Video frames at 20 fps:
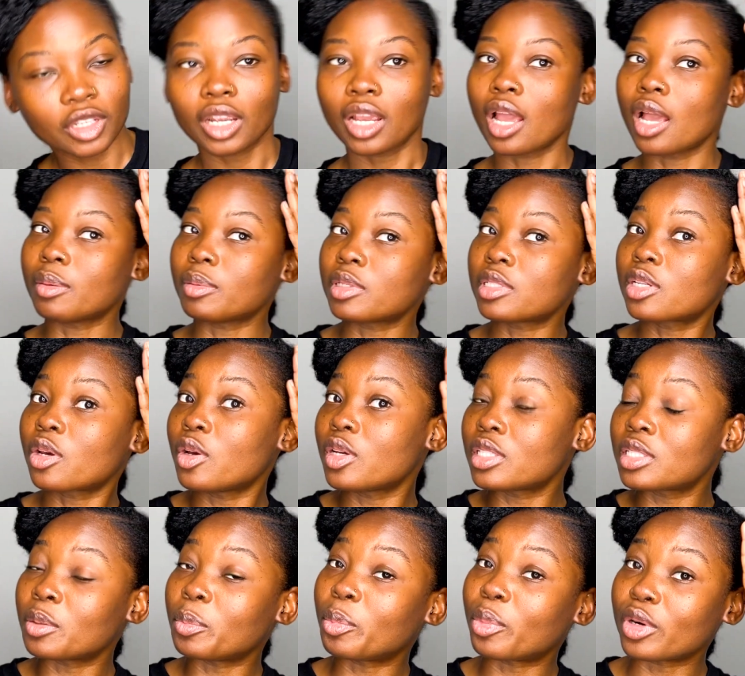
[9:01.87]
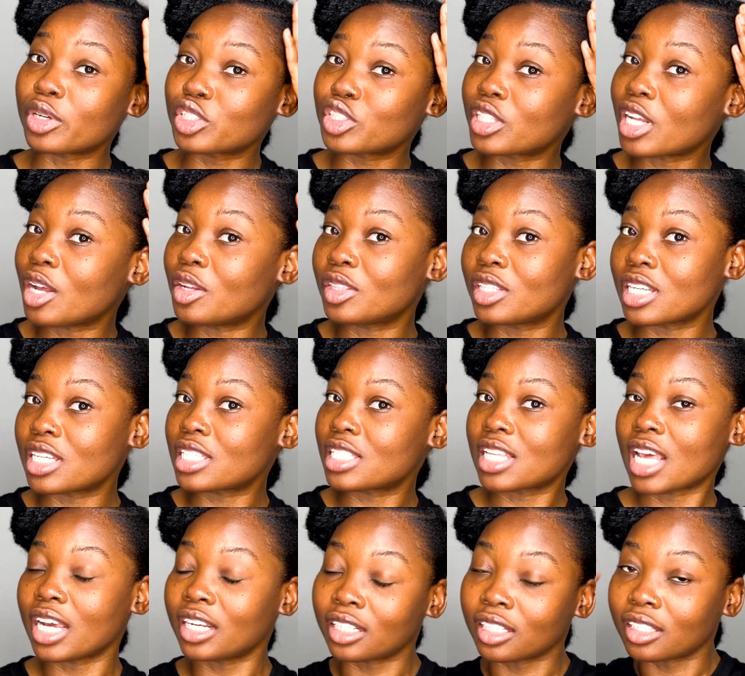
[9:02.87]
I'm just going to brush down this
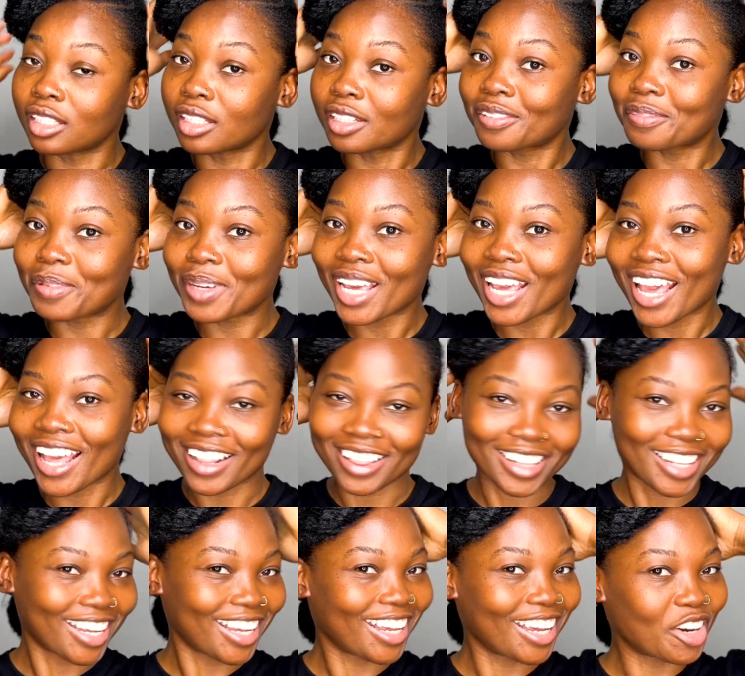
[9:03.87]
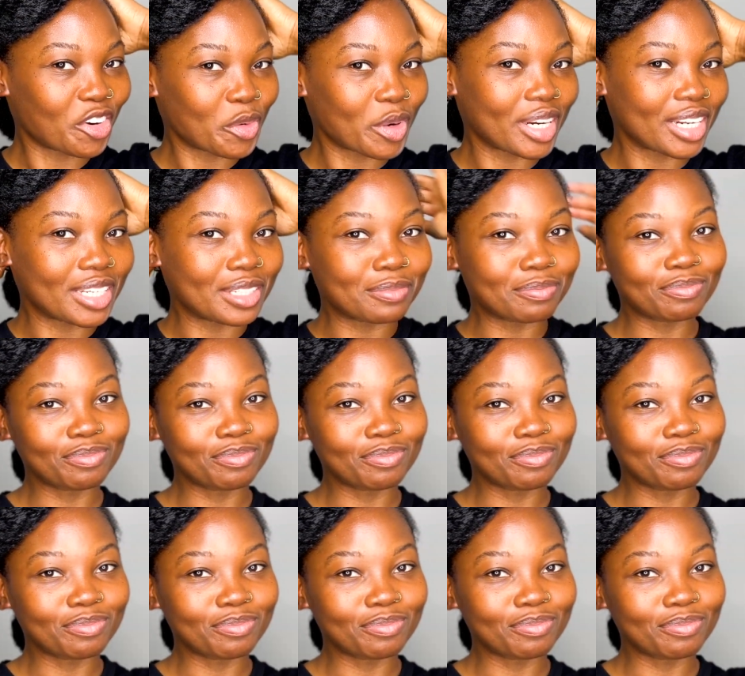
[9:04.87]
side a little bit and then get ready.